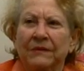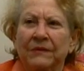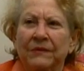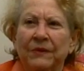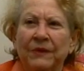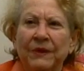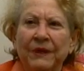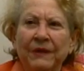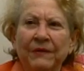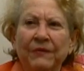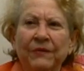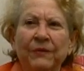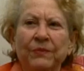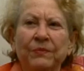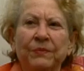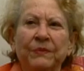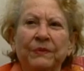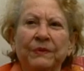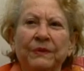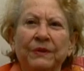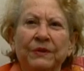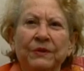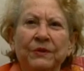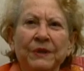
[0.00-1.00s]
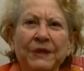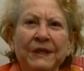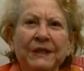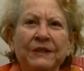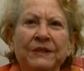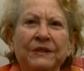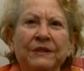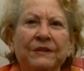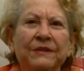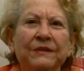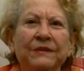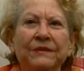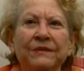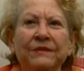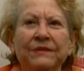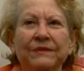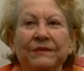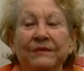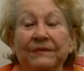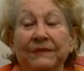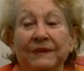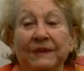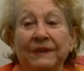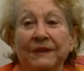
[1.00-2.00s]
whatever address
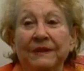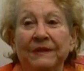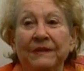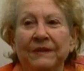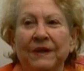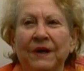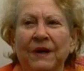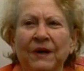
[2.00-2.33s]
in